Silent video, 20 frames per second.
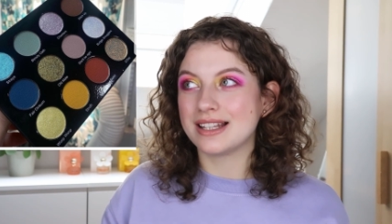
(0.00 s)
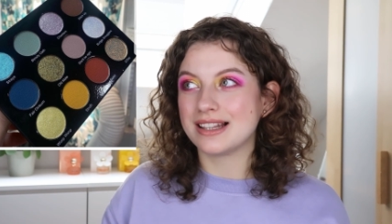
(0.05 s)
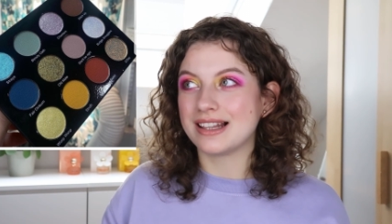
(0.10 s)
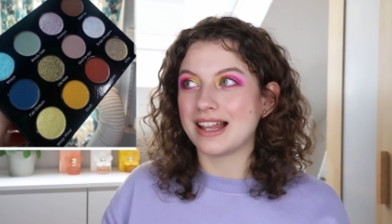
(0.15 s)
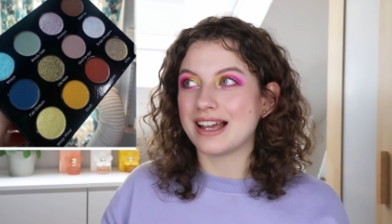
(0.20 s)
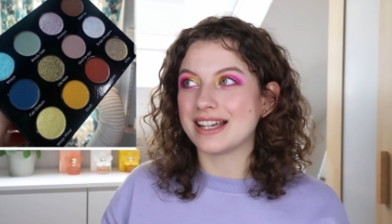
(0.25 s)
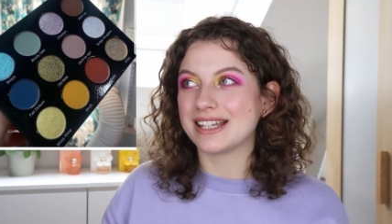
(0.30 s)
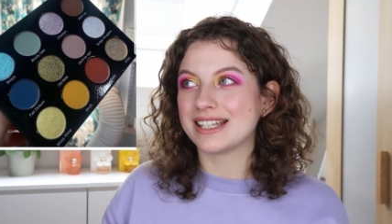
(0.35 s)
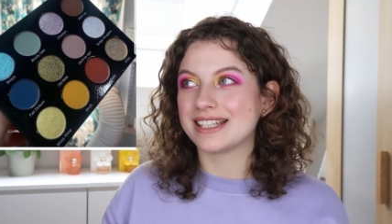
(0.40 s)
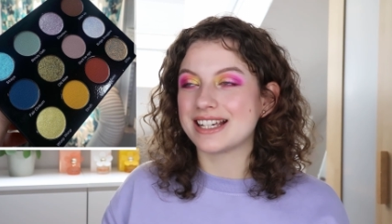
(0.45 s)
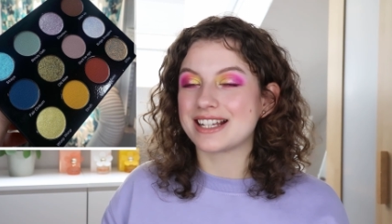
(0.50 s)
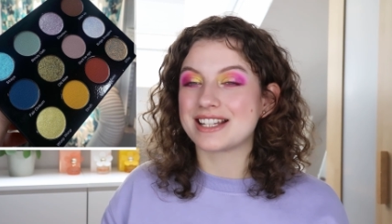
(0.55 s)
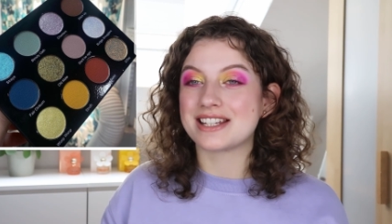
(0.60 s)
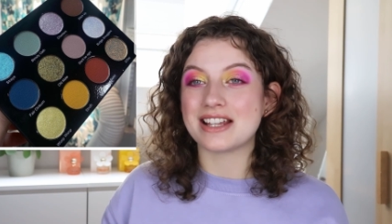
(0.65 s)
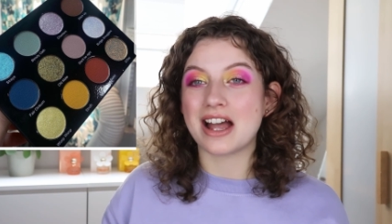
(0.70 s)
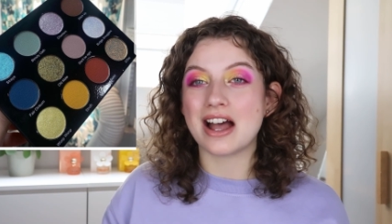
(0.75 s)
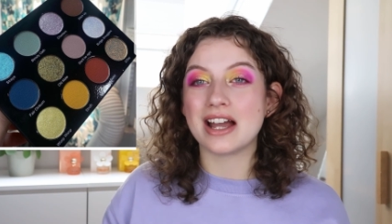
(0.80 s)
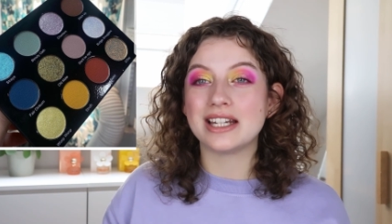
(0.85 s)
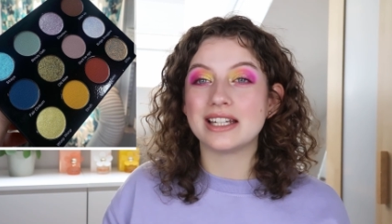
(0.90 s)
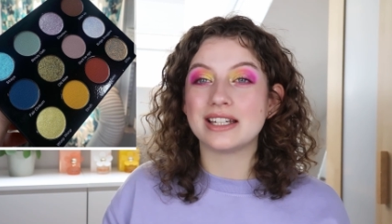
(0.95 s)
like
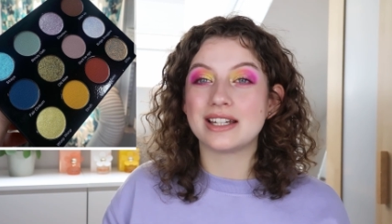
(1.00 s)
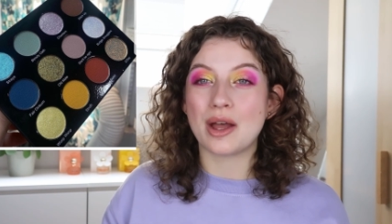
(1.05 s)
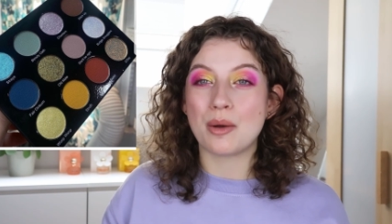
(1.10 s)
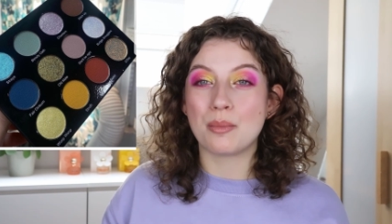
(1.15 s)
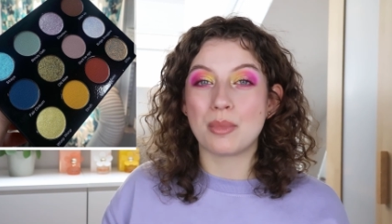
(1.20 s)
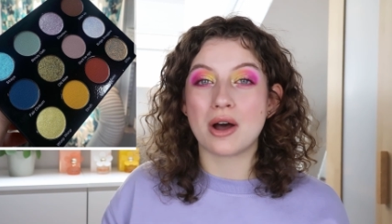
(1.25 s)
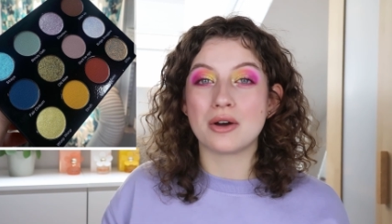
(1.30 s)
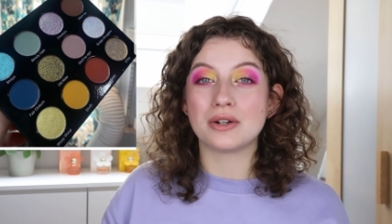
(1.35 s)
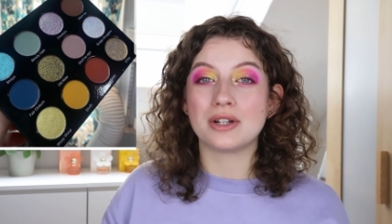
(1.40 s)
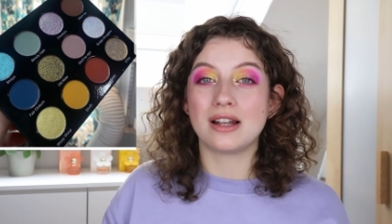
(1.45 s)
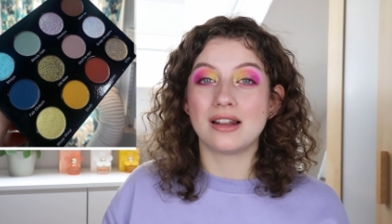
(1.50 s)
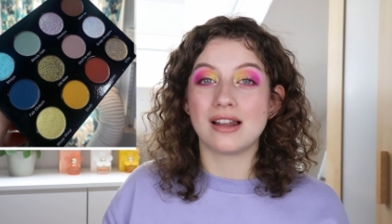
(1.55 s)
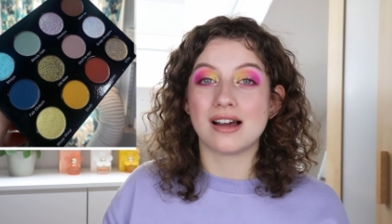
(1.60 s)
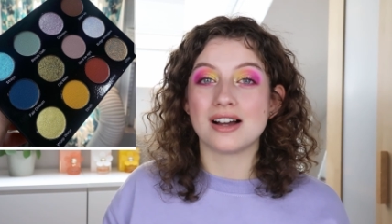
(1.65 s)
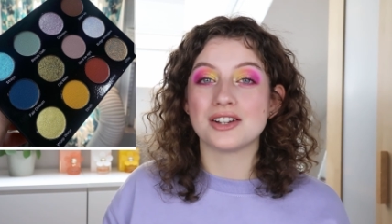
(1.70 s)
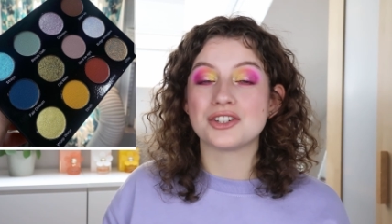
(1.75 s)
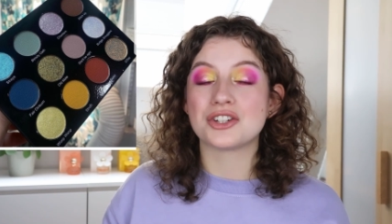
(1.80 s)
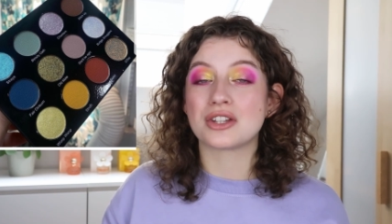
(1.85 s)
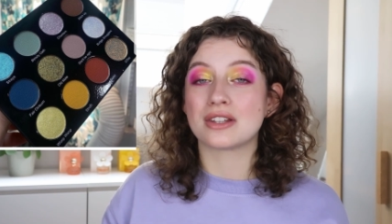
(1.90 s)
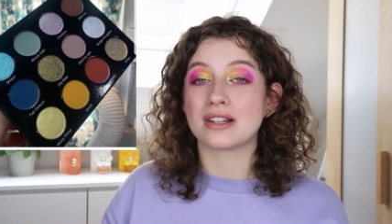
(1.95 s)
excited about a
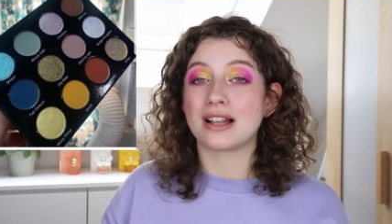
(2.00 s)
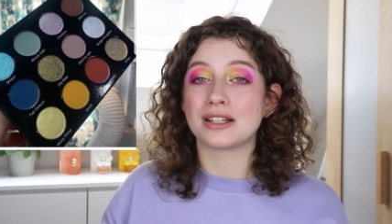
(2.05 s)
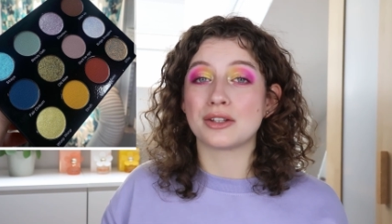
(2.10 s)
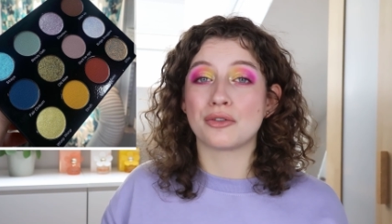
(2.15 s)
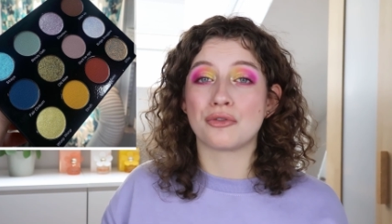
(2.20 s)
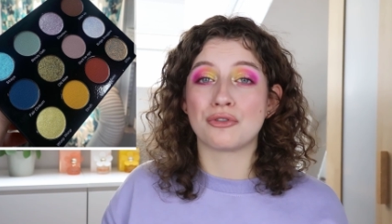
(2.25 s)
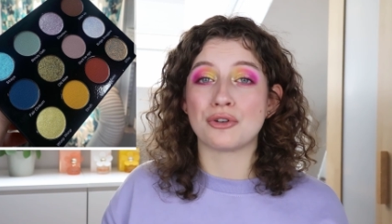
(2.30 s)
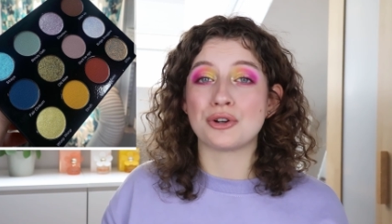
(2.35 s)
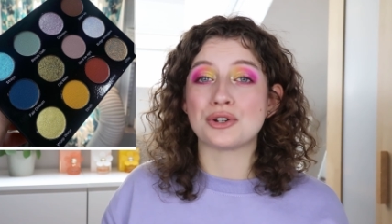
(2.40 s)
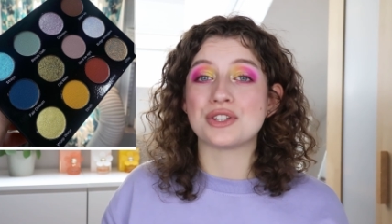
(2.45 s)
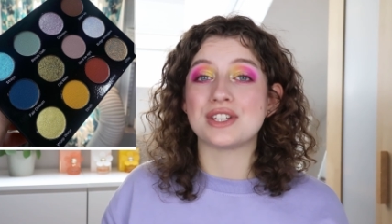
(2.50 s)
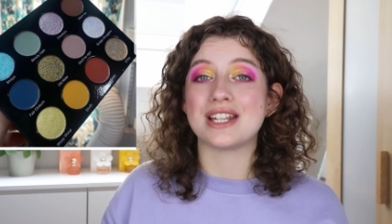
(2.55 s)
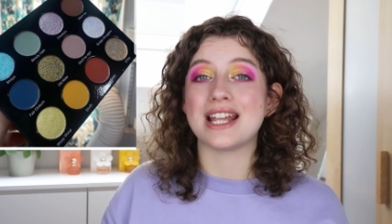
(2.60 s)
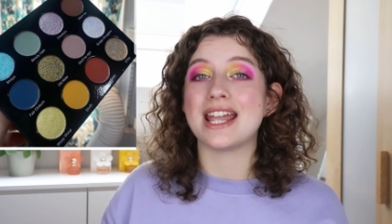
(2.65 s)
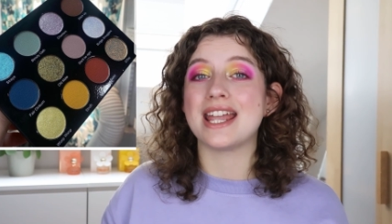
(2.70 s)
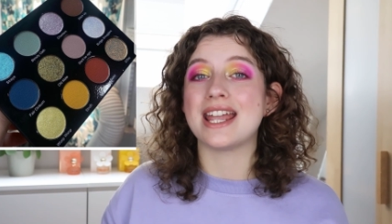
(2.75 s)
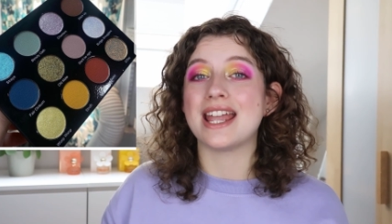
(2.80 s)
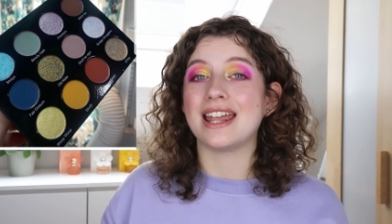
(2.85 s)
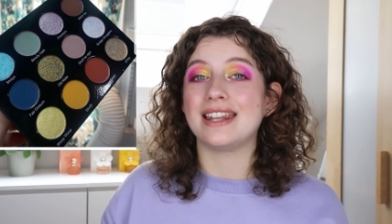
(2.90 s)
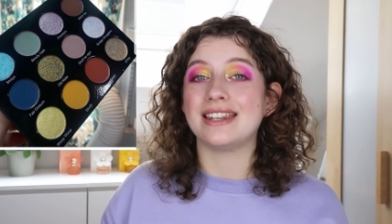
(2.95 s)
launch like the first
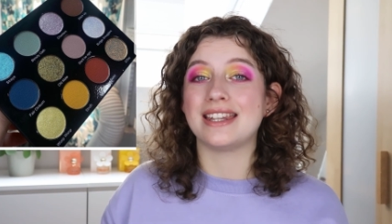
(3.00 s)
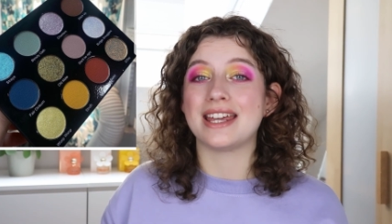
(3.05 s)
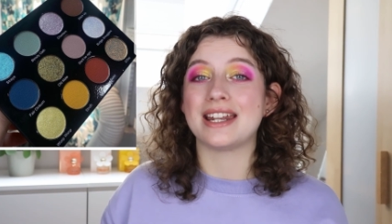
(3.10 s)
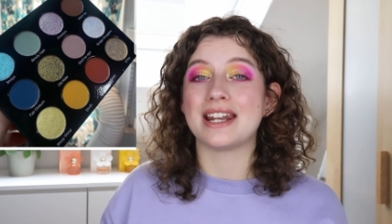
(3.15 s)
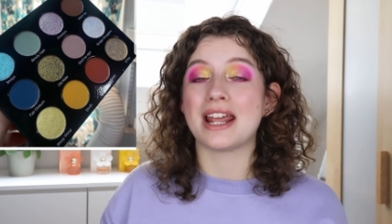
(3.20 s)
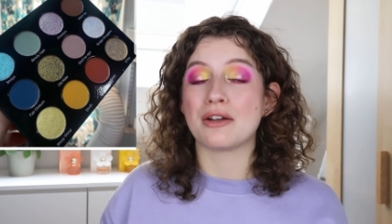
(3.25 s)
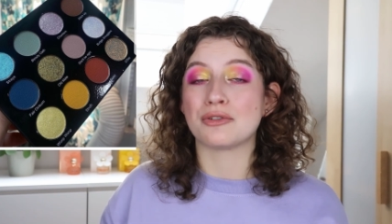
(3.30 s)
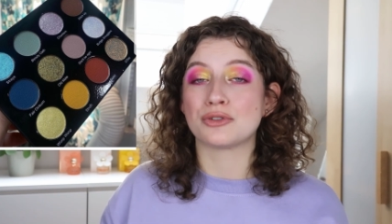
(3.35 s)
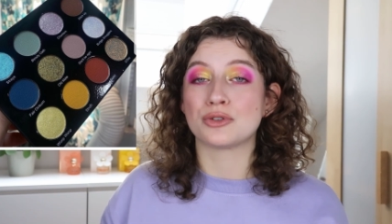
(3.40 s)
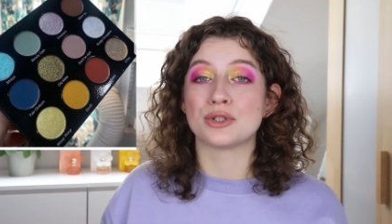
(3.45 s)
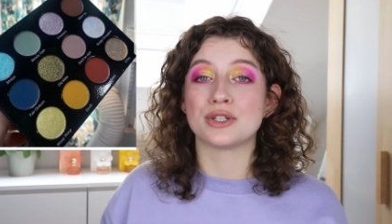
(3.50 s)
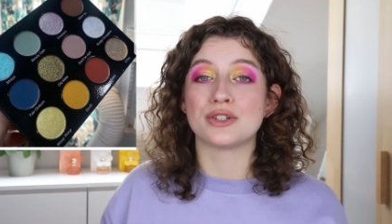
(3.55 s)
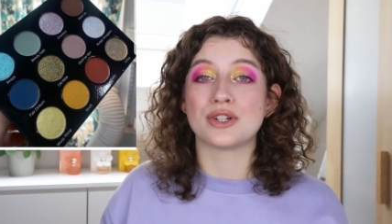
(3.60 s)
day and then after a